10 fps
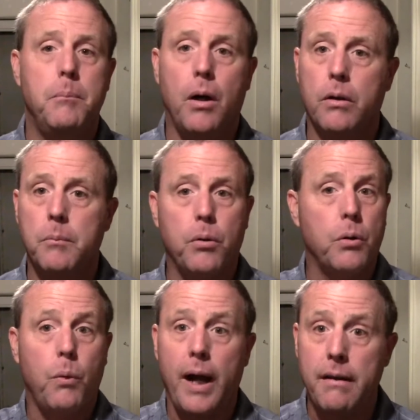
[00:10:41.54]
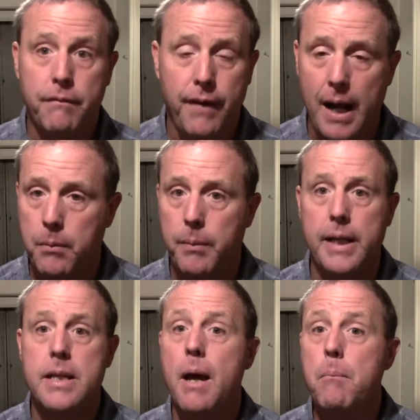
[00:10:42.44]
Margaret Bork White,
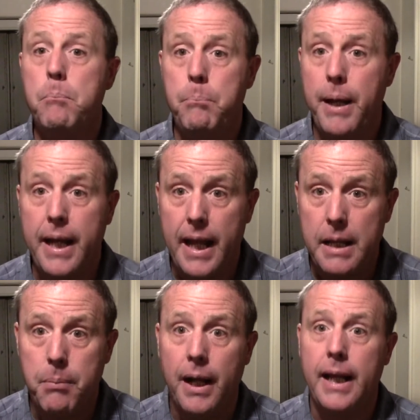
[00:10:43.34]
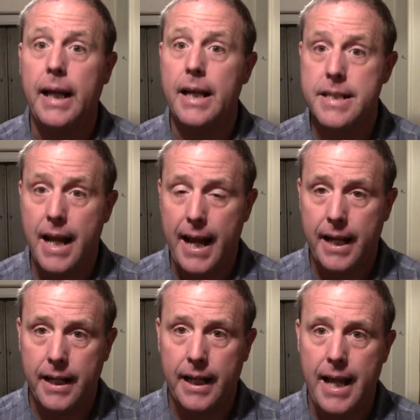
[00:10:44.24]
fiber-based. Pick anybody, it's
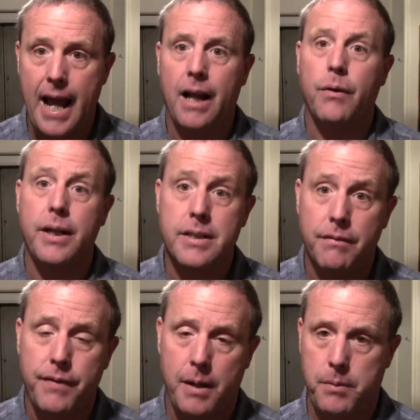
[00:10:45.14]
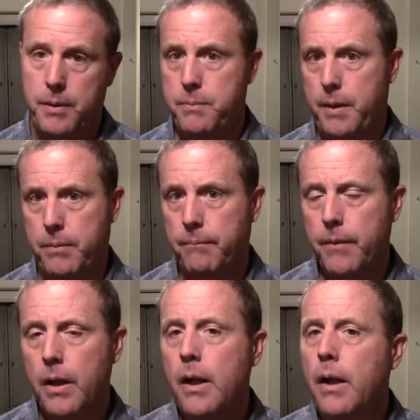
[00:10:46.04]
hanging in a gallery, it's on fiber-based paper.
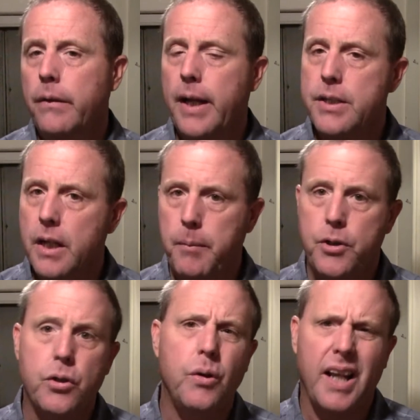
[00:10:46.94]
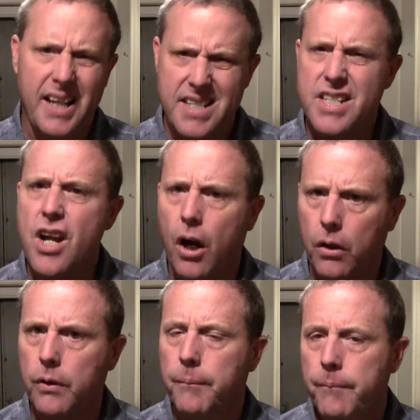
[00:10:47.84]
That's going to be true unless it's
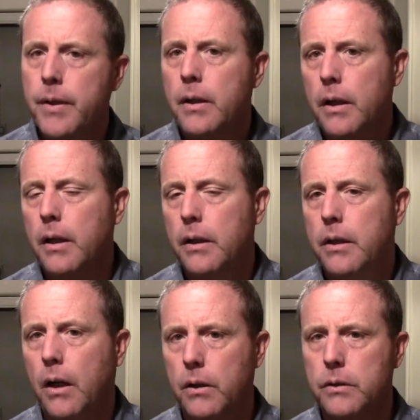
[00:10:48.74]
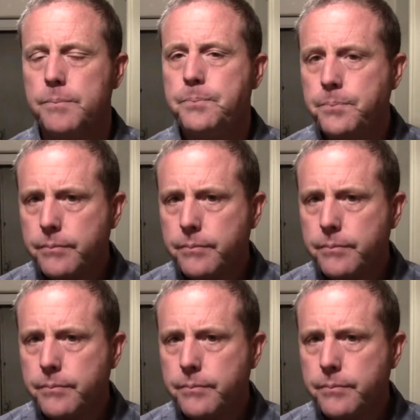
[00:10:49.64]
color. Color